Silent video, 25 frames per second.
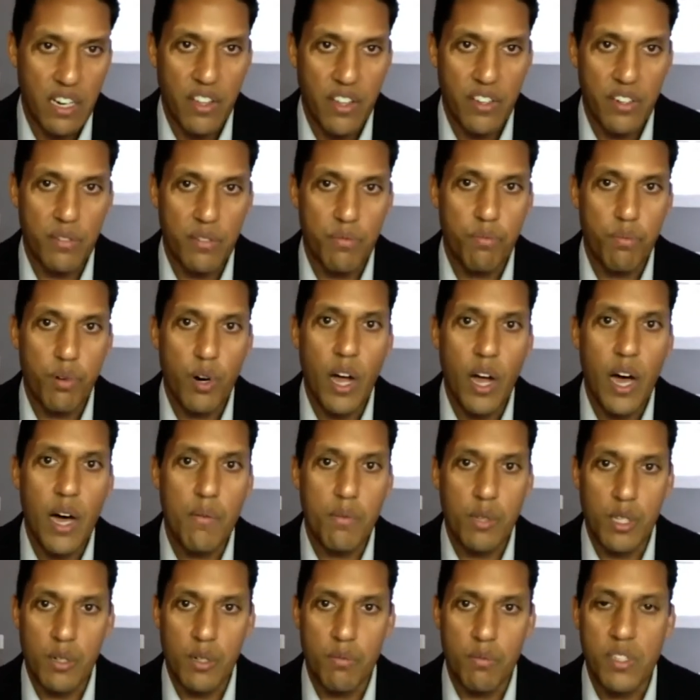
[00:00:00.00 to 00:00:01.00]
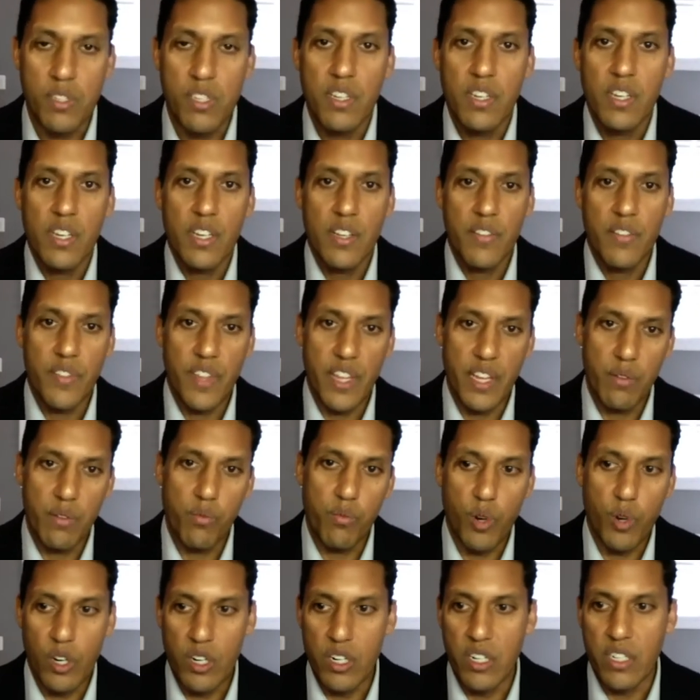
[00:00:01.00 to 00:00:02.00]
other problems that
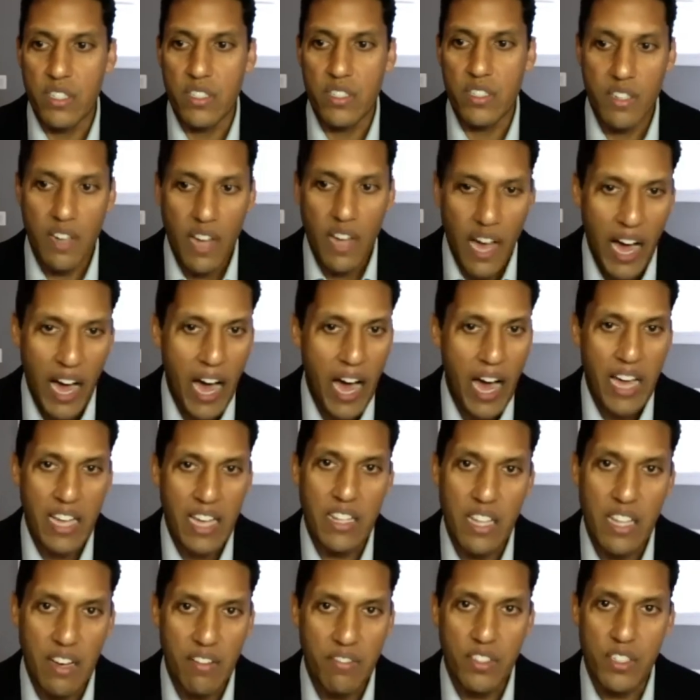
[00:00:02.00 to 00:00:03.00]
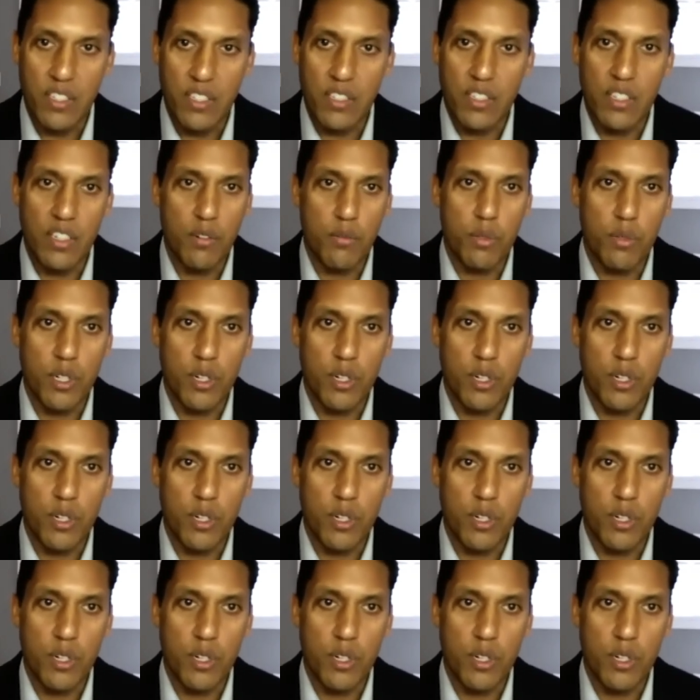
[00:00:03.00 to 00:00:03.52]
warrant high level global